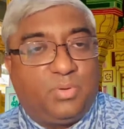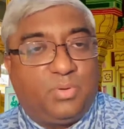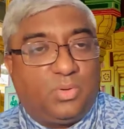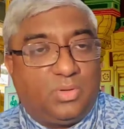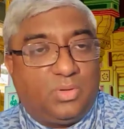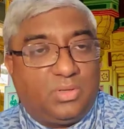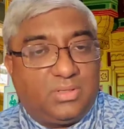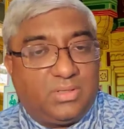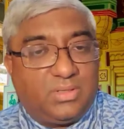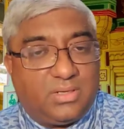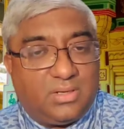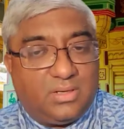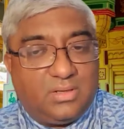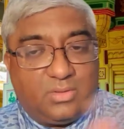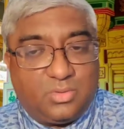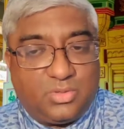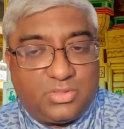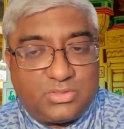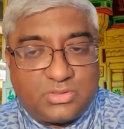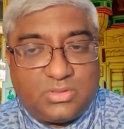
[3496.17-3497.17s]
poll that
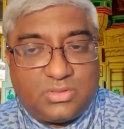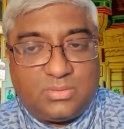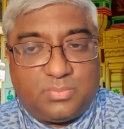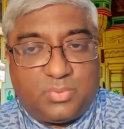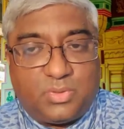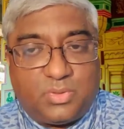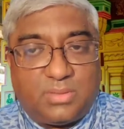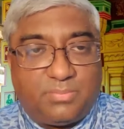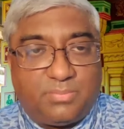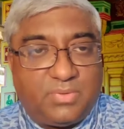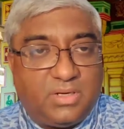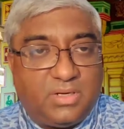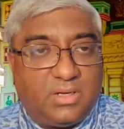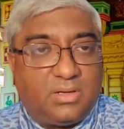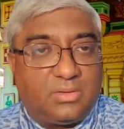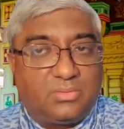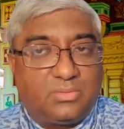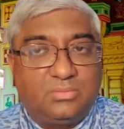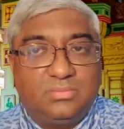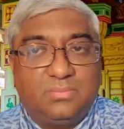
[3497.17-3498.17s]
Ankur is going to put up
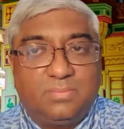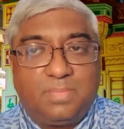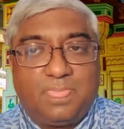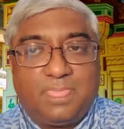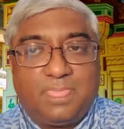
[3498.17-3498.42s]
now,